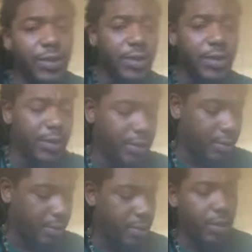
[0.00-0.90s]
division is
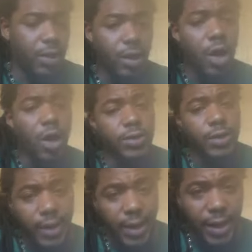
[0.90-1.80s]

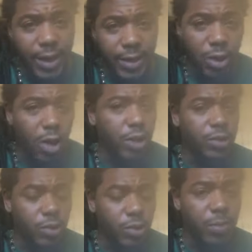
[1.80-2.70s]
causing chaos,
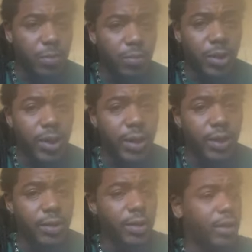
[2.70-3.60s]
causing trouble. And
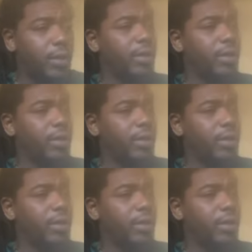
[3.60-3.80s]
then,